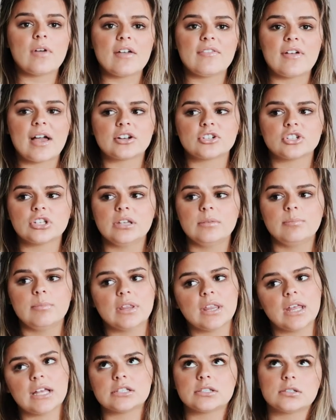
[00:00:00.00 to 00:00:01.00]
I've actually
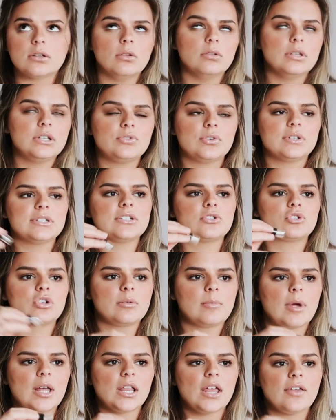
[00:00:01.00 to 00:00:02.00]
been like slowly
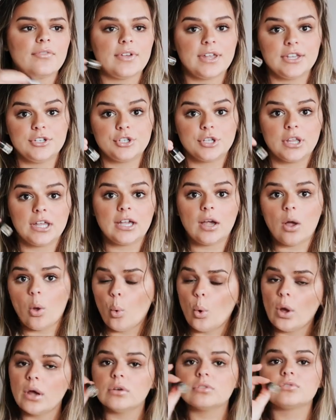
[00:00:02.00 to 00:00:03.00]
transitioning my life into like
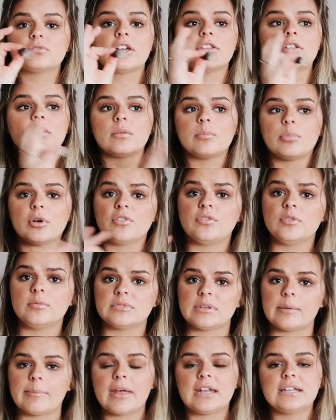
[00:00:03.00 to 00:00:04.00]
oils rather than
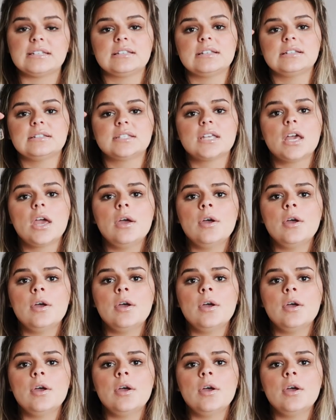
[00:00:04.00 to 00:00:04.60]
perfumes and medicines.